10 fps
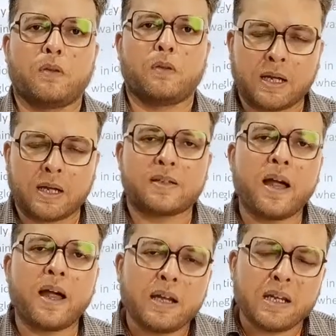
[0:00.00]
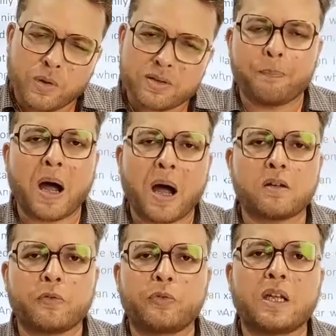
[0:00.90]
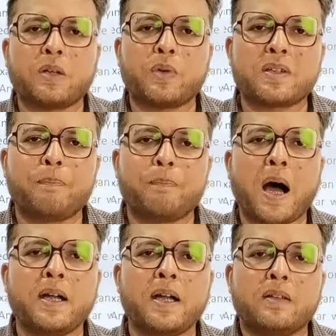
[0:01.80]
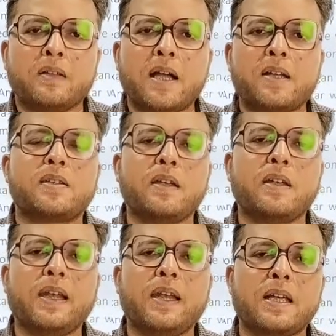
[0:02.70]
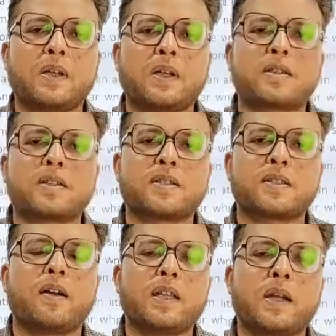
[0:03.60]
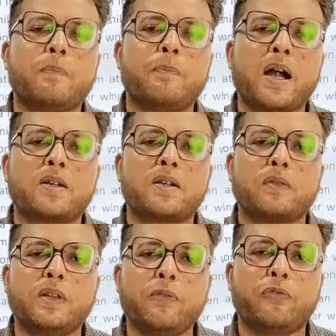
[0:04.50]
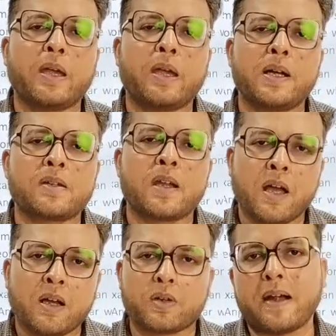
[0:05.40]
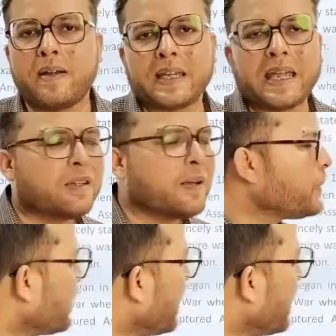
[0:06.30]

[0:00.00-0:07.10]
Kasar, it was a part of what? It was a part, Dhansiri Valley as well as Kasar, they were parts of the famous Kosari kingdom. Okay,